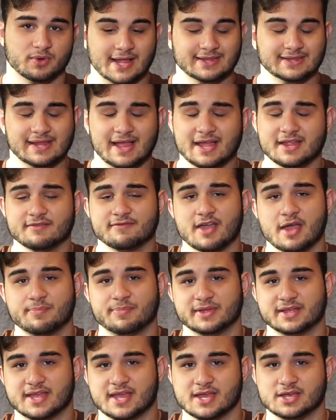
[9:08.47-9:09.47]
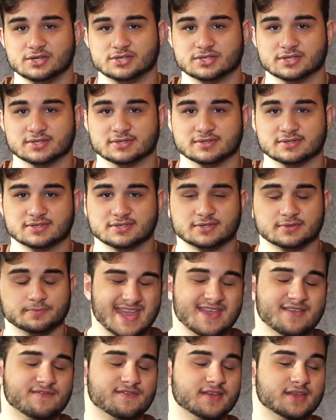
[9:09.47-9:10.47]
A lot of applications,
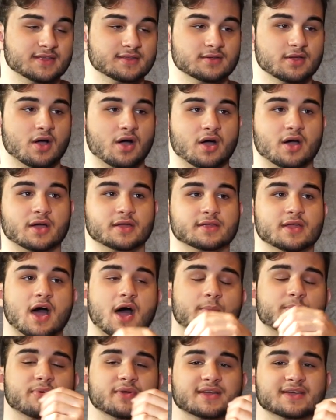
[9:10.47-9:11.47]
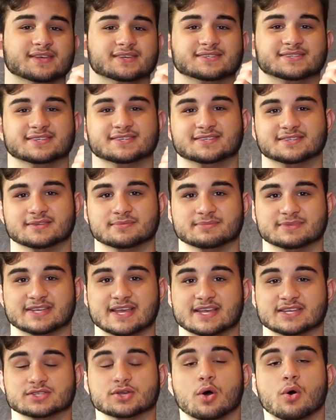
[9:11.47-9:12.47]
even on operating systems
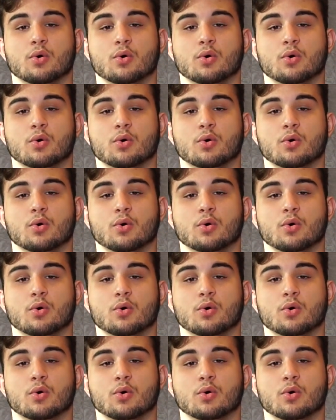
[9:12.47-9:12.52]
as